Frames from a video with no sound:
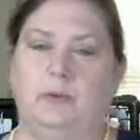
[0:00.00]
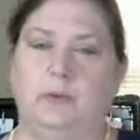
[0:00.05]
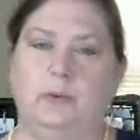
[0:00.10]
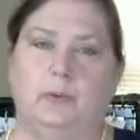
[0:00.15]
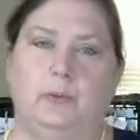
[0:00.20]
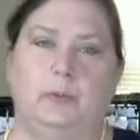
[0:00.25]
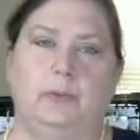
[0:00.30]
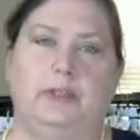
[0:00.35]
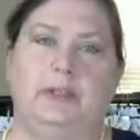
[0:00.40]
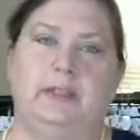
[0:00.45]

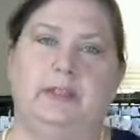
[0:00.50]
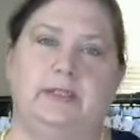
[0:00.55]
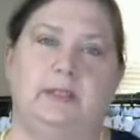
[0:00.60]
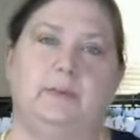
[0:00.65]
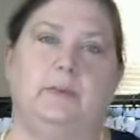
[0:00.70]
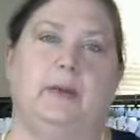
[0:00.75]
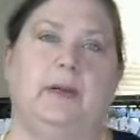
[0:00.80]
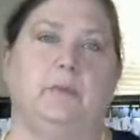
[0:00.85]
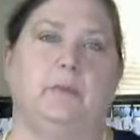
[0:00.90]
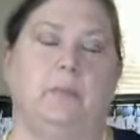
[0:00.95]
we need to
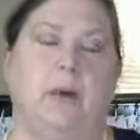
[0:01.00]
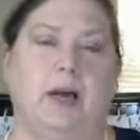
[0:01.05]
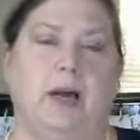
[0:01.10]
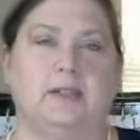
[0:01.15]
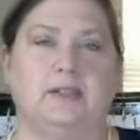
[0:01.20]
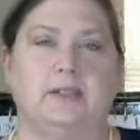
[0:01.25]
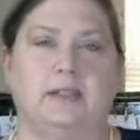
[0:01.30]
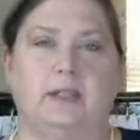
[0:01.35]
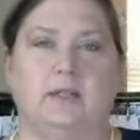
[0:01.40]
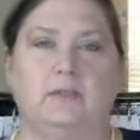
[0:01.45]
make
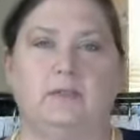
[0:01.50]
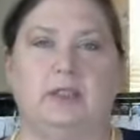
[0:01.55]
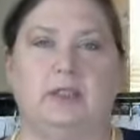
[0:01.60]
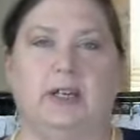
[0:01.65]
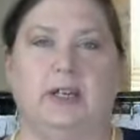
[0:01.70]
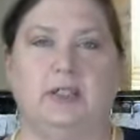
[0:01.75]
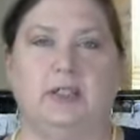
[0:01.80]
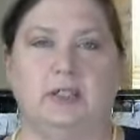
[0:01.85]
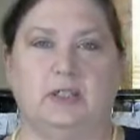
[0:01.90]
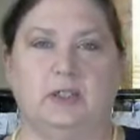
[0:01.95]
positive
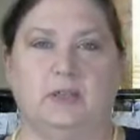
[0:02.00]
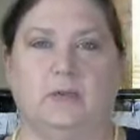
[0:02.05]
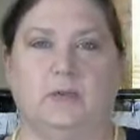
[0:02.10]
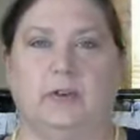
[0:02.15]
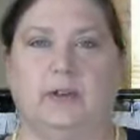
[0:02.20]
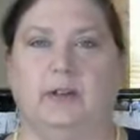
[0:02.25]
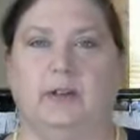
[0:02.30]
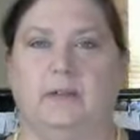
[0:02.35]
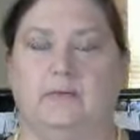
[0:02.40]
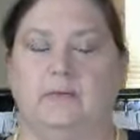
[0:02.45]
changes for
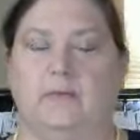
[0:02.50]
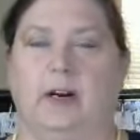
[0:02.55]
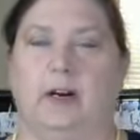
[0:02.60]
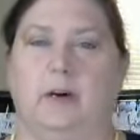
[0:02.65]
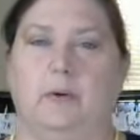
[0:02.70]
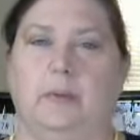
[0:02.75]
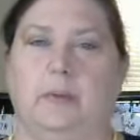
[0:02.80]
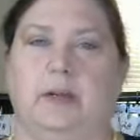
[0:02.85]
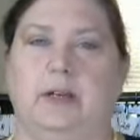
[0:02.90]
the environment,